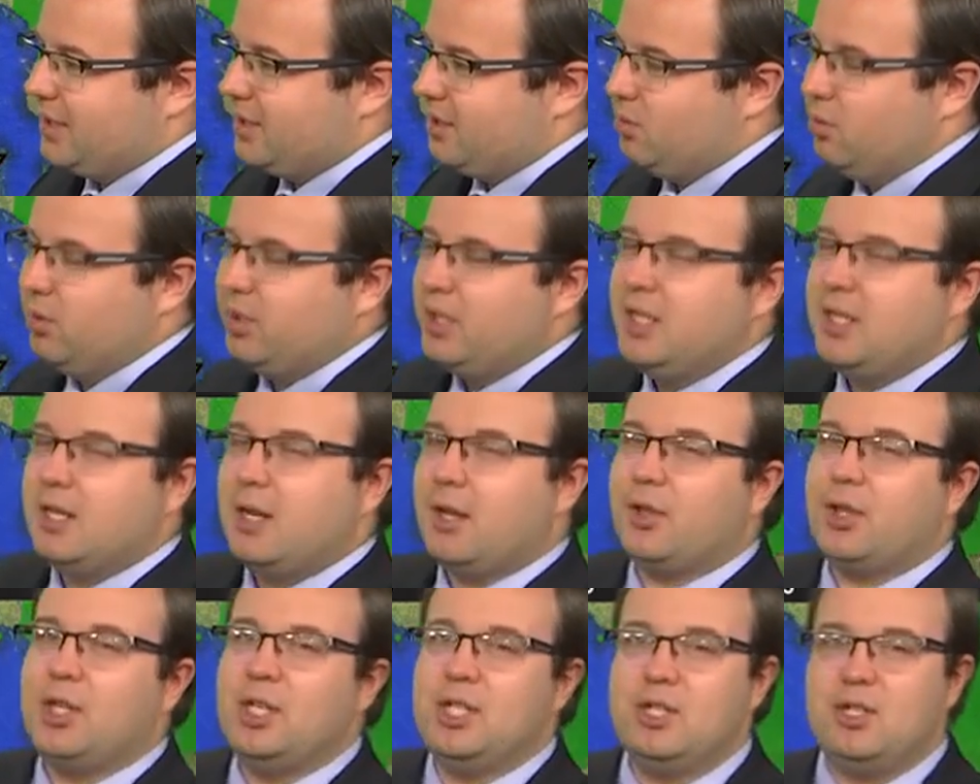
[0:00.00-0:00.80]
So really
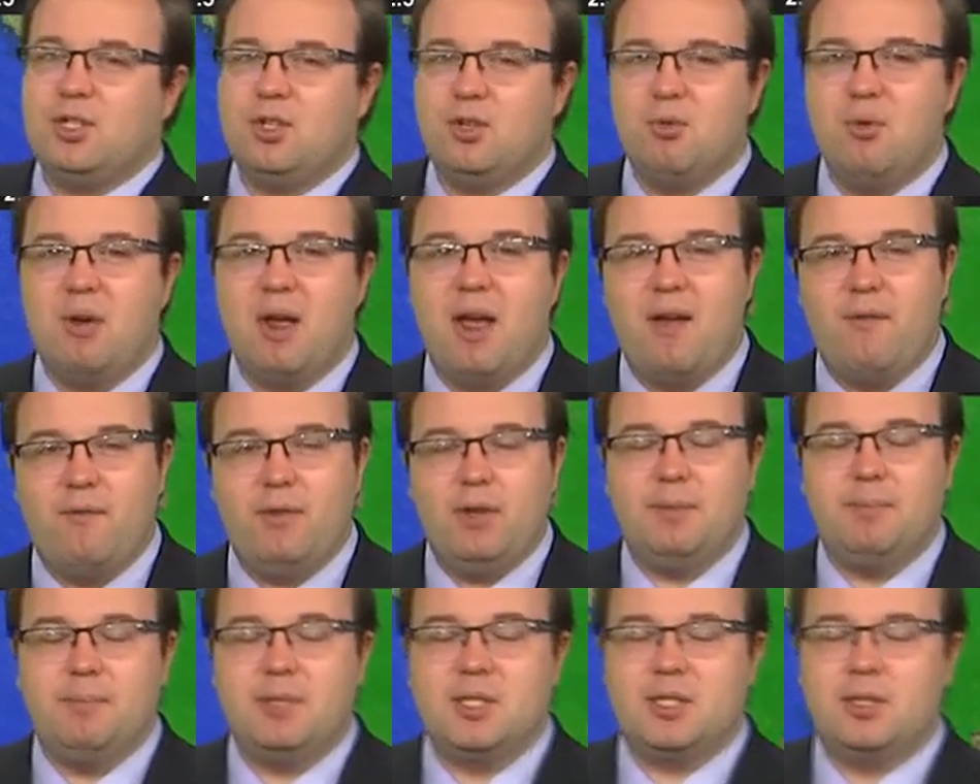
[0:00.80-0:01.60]
nothing too
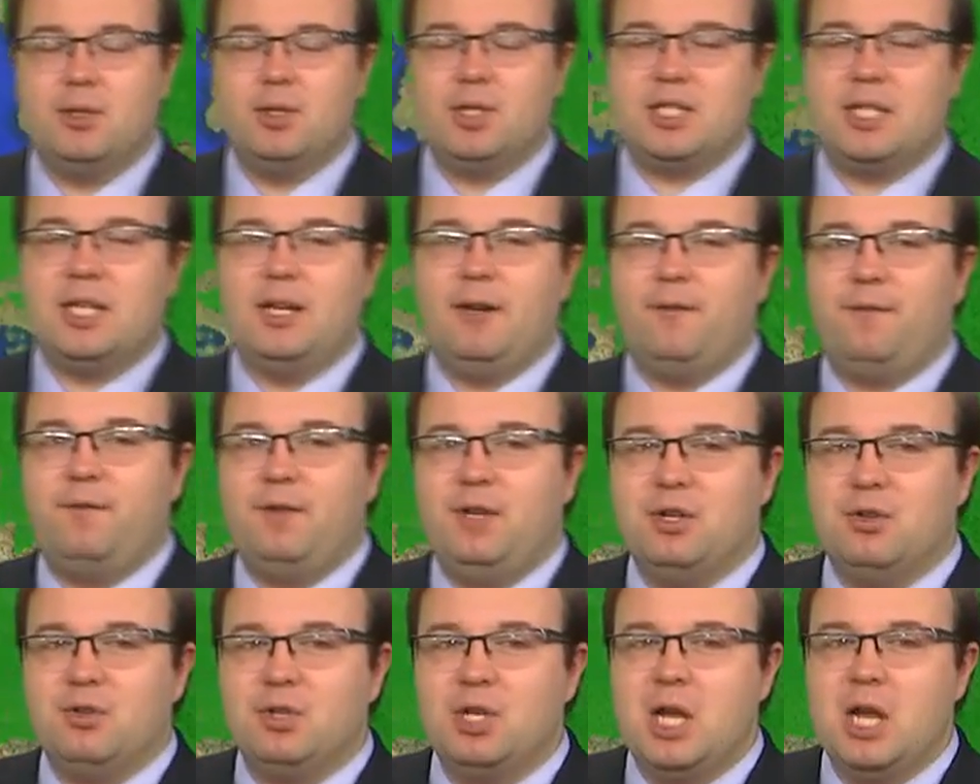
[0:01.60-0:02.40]
heavy, so it's going to
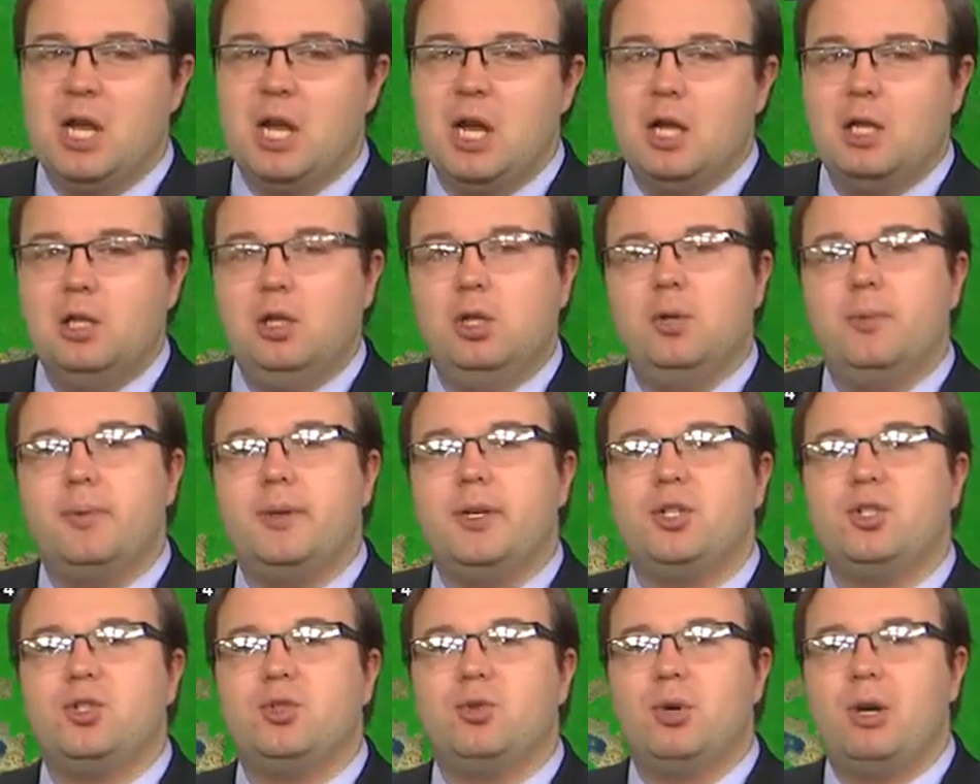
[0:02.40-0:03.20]
feel a little
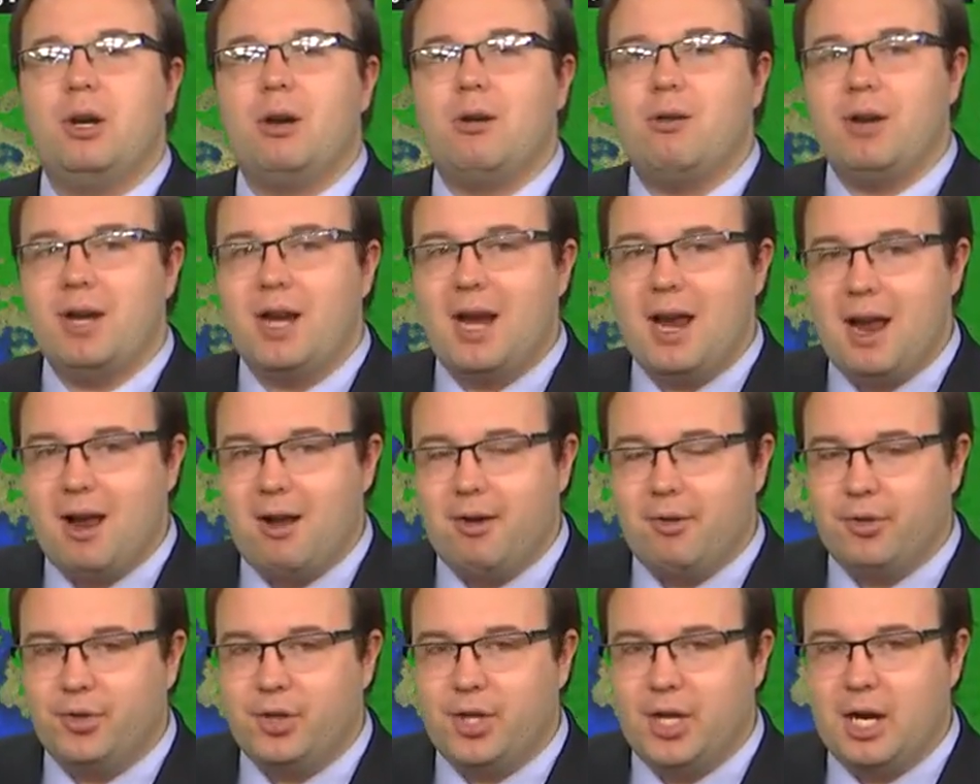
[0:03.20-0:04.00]
bit dreary
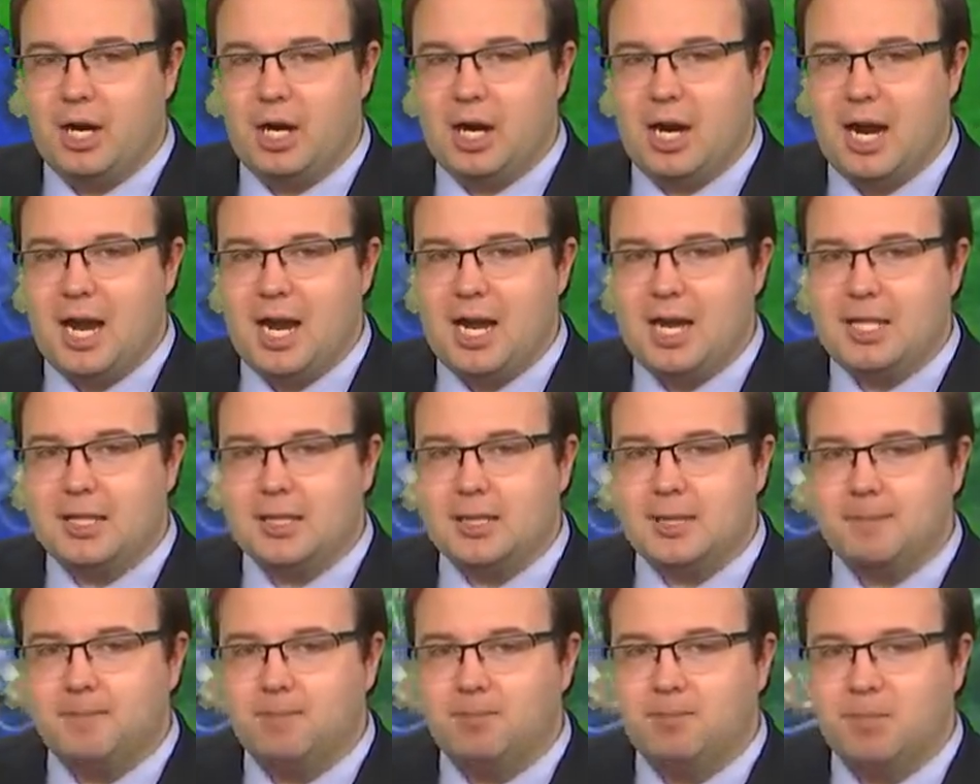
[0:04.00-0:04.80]
out there
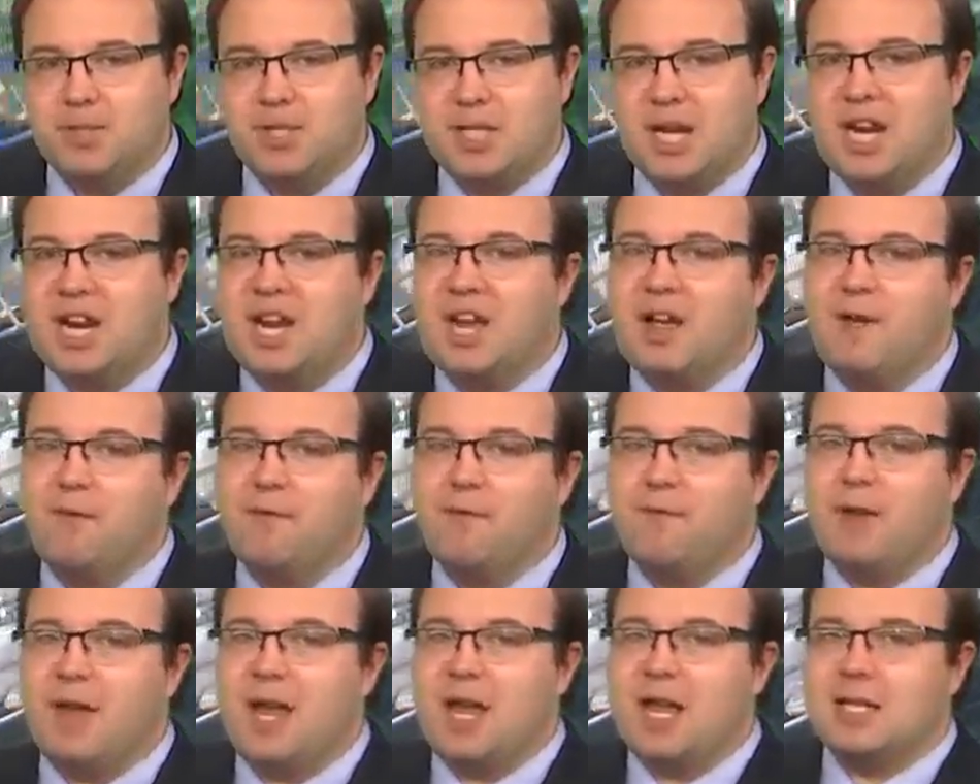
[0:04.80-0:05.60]
as, say,
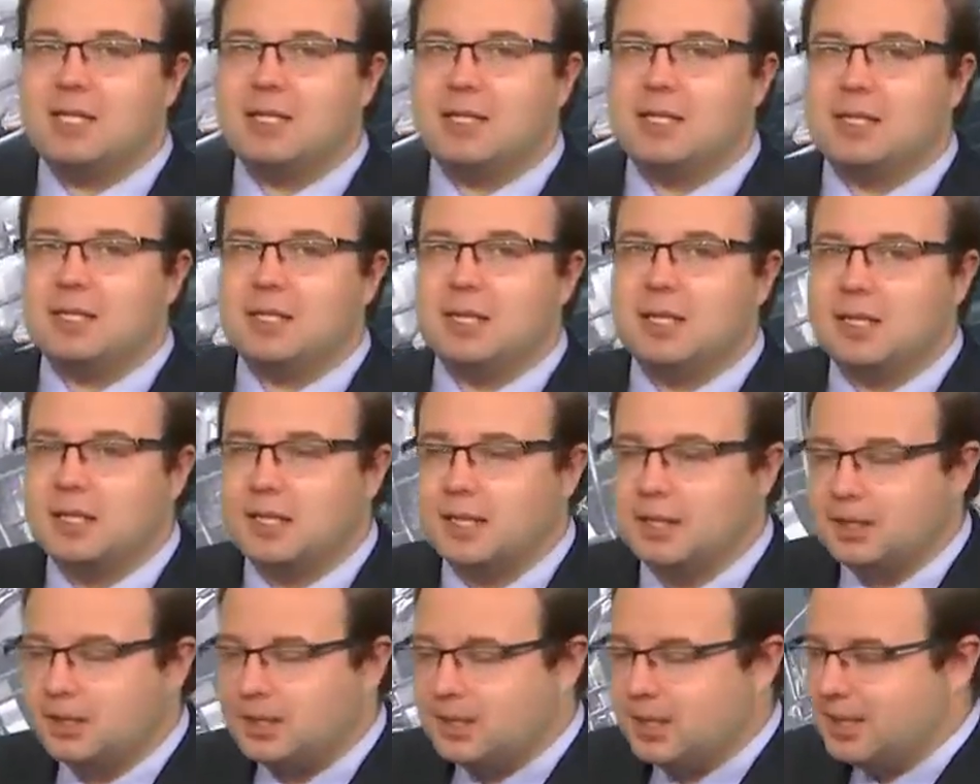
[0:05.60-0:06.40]
events,
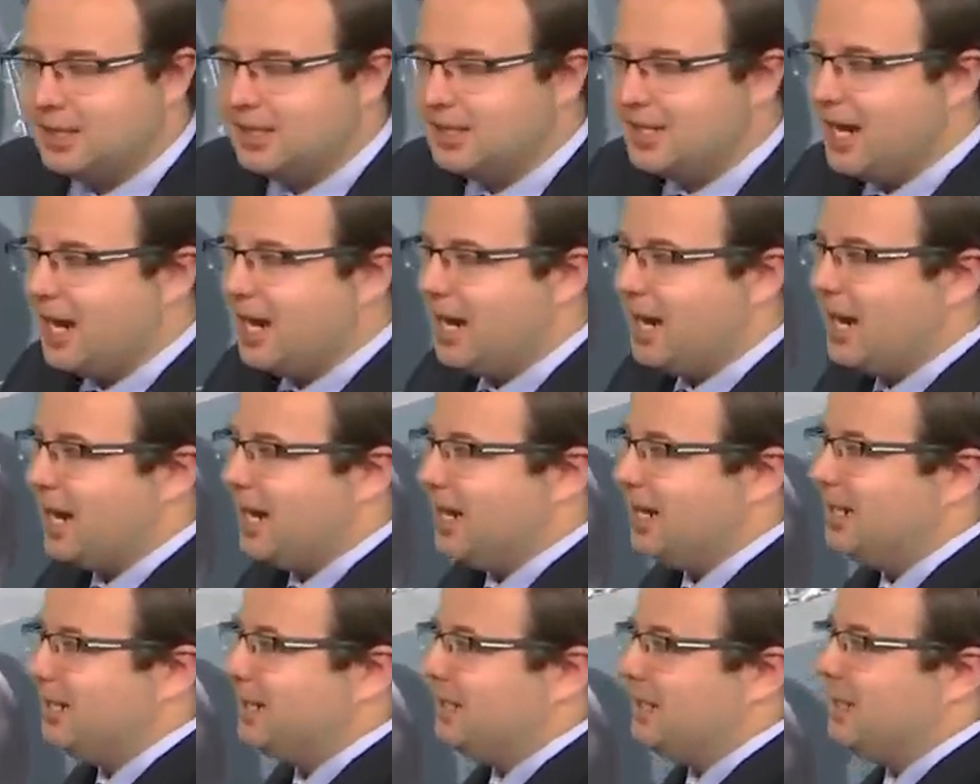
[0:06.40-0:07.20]
today
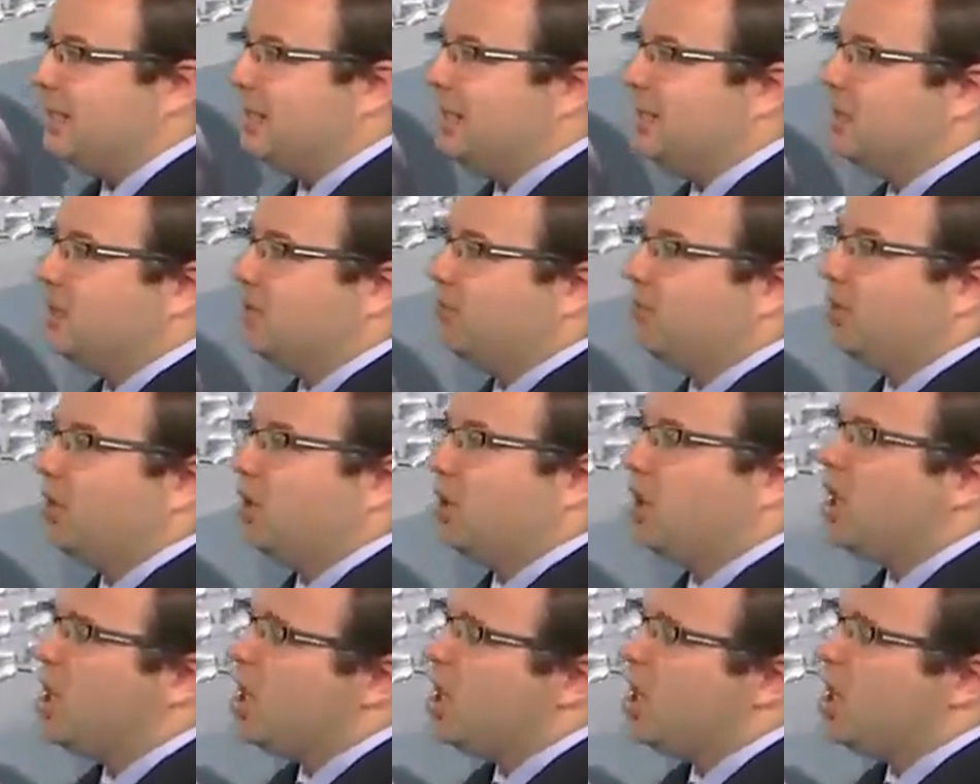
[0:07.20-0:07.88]
in Kingsford,